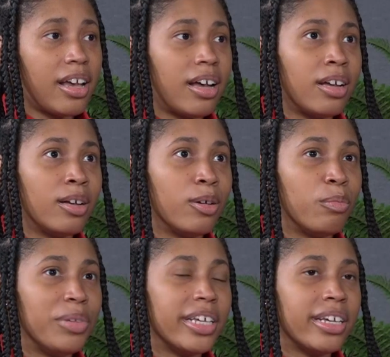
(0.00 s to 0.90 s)
Um,
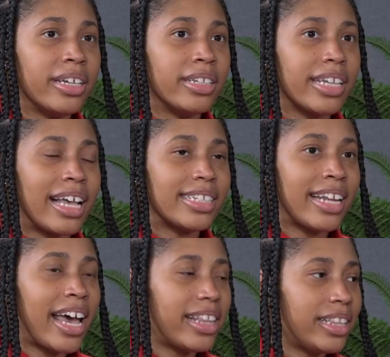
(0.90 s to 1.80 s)
because as an
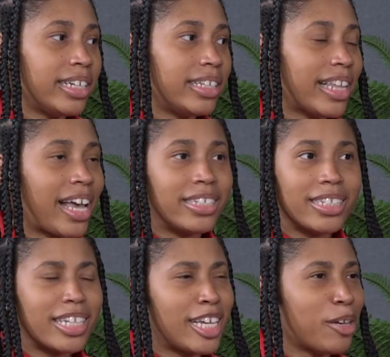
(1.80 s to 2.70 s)
athlete, that
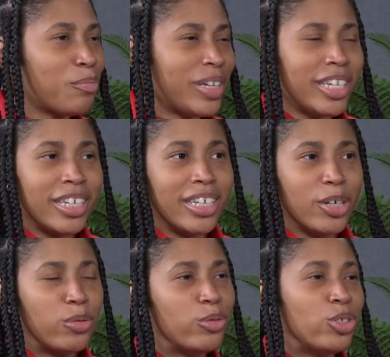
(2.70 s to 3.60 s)
just can't be
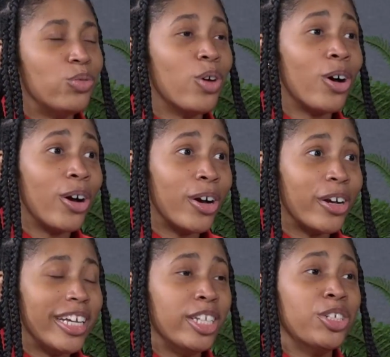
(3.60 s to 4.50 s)
who you
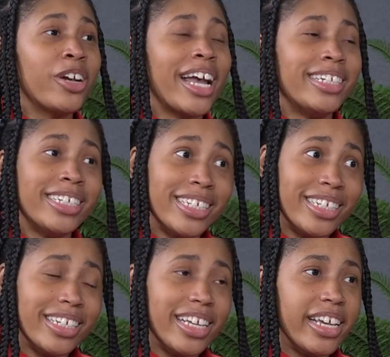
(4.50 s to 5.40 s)
are and your
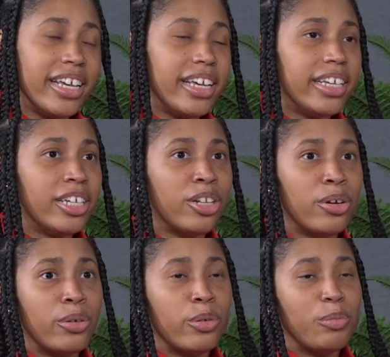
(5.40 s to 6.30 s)
identity, you
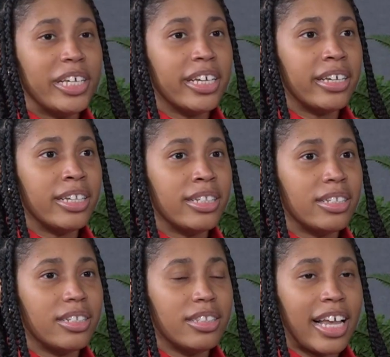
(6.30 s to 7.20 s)
know,
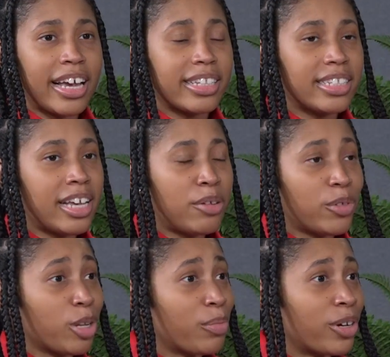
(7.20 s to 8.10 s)
because like I said,
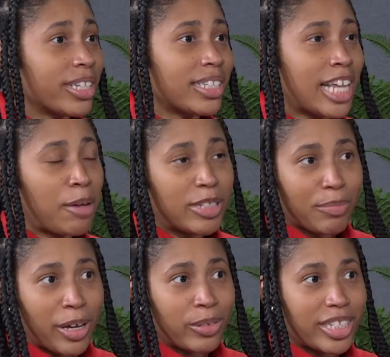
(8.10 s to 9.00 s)
when the ball stops
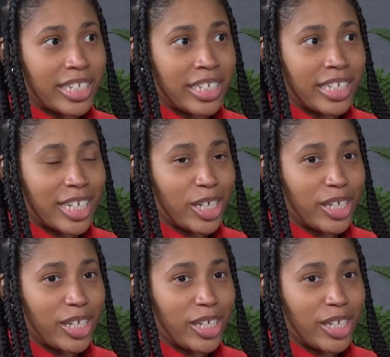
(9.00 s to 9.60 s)
bouncing,